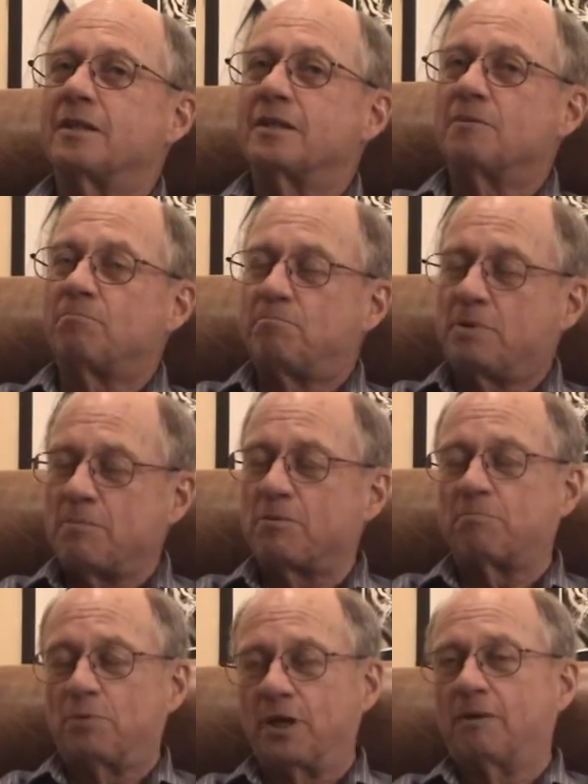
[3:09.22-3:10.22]
the people
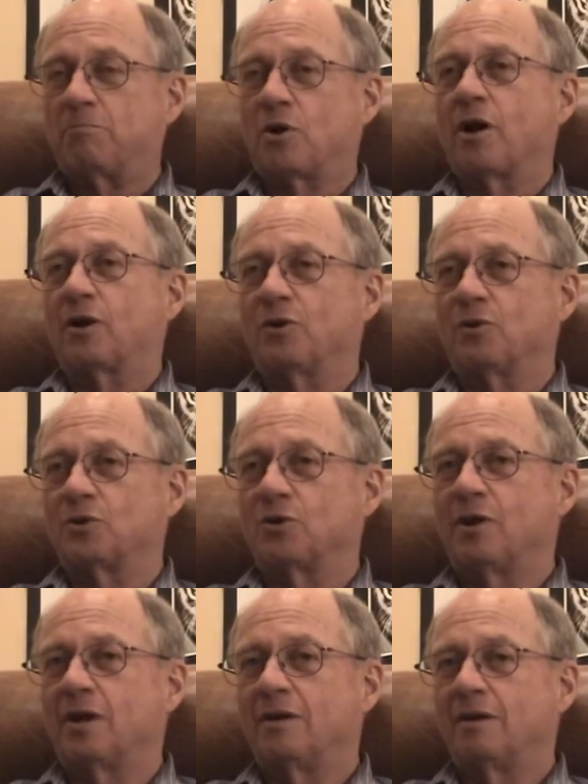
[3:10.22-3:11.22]
putting barcodes
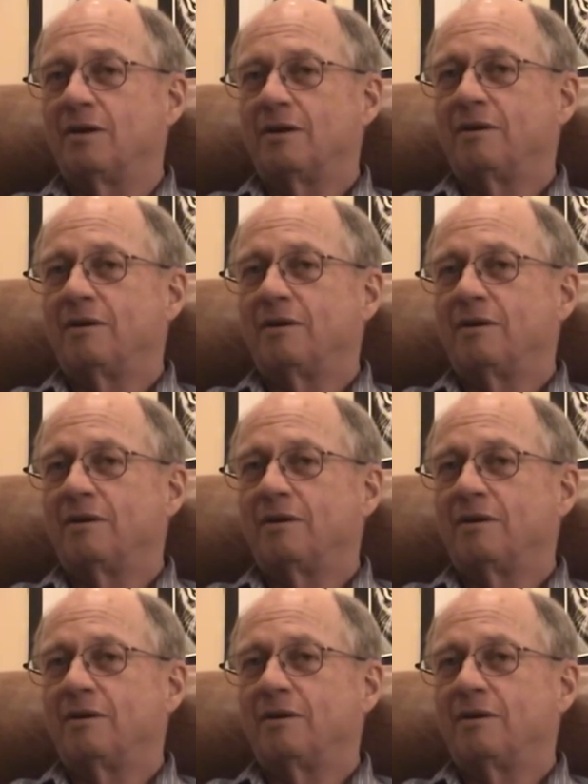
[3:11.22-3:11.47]
on